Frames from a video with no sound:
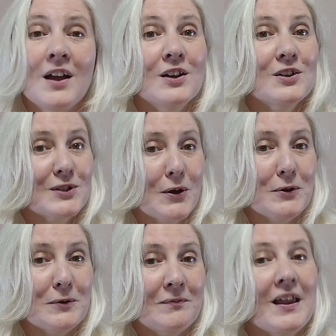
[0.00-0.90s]

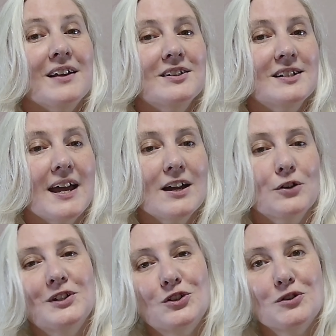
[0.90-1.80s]
So, today I'll
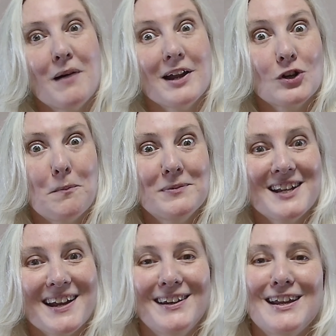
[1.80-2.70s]
teach you my top
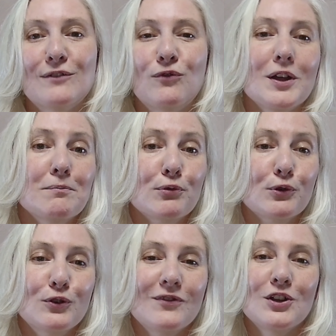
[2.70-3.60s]
technique for
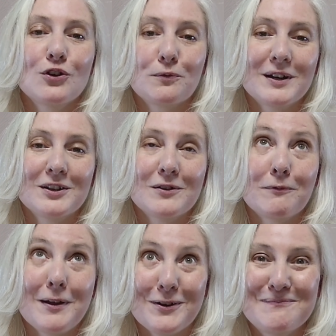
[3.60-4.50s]
improving your
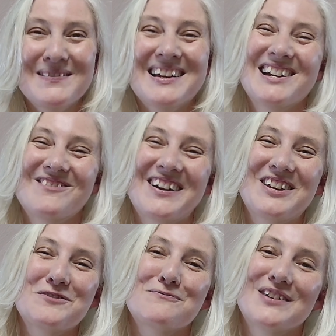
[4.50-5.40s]
rhythm when
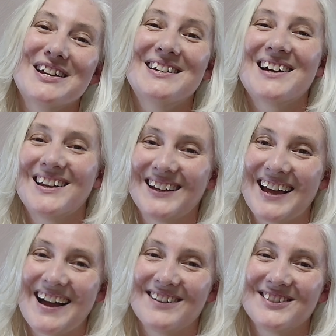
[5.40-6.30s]
you read
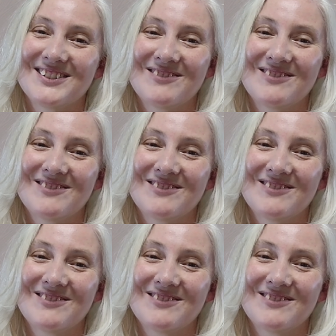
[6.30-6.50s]
aloud.